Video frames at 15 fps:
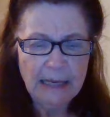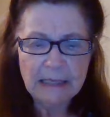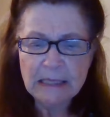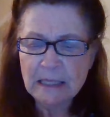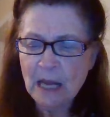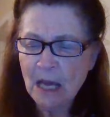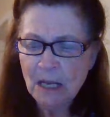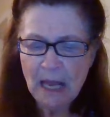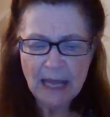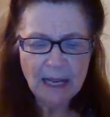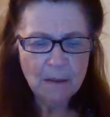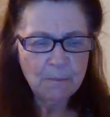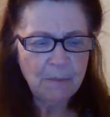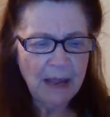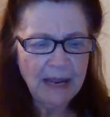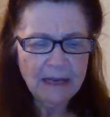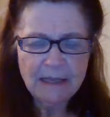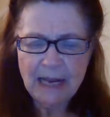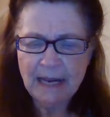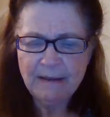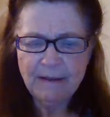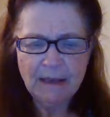It's not like a
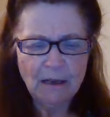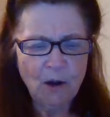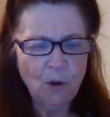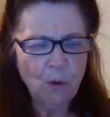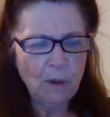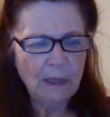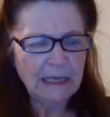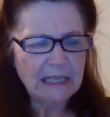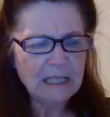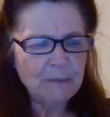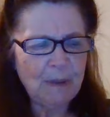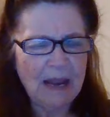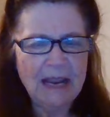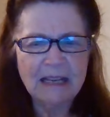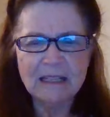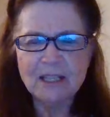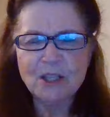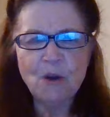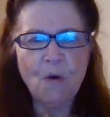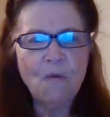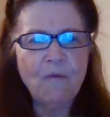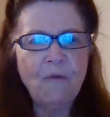band aid that only expands
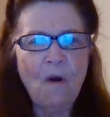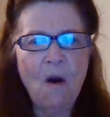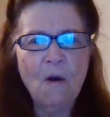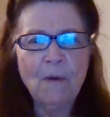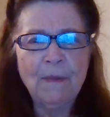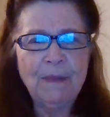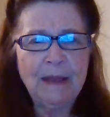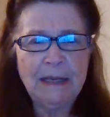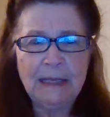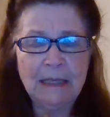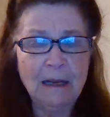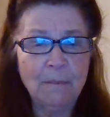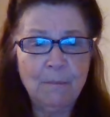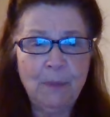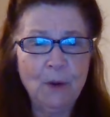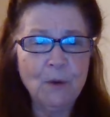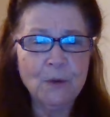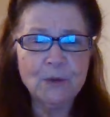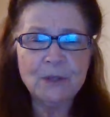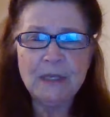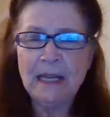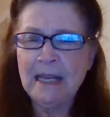so far and then it'll
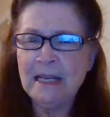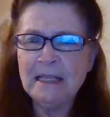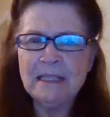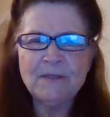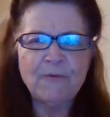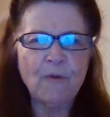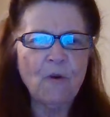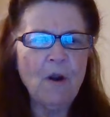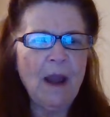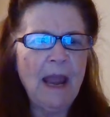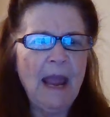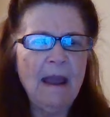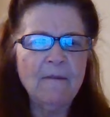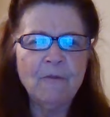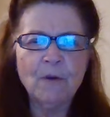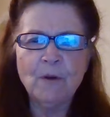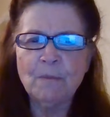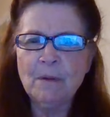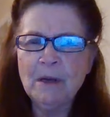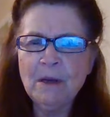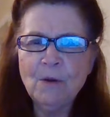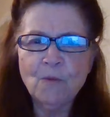burst. It's forever
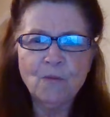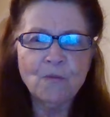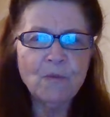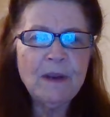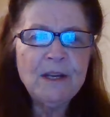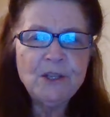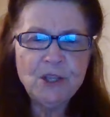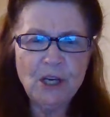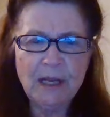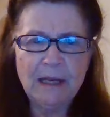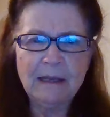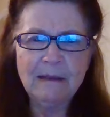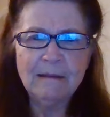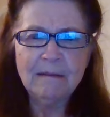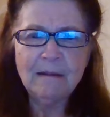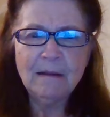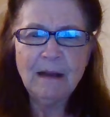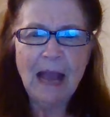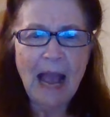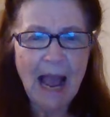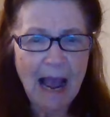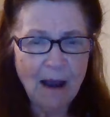reaching
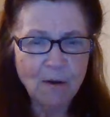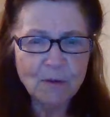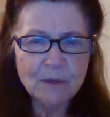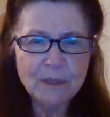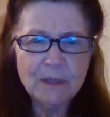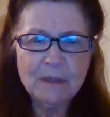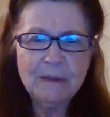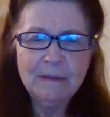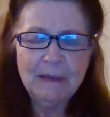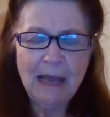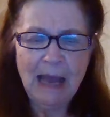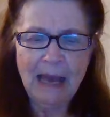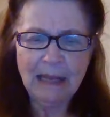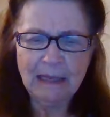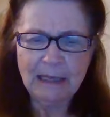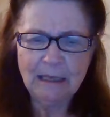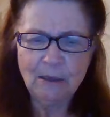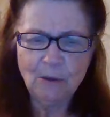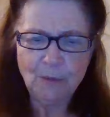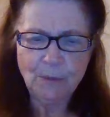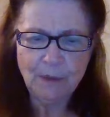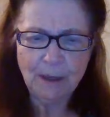out.
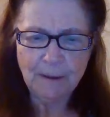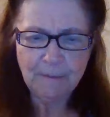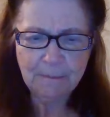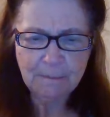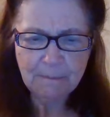Hallelujah.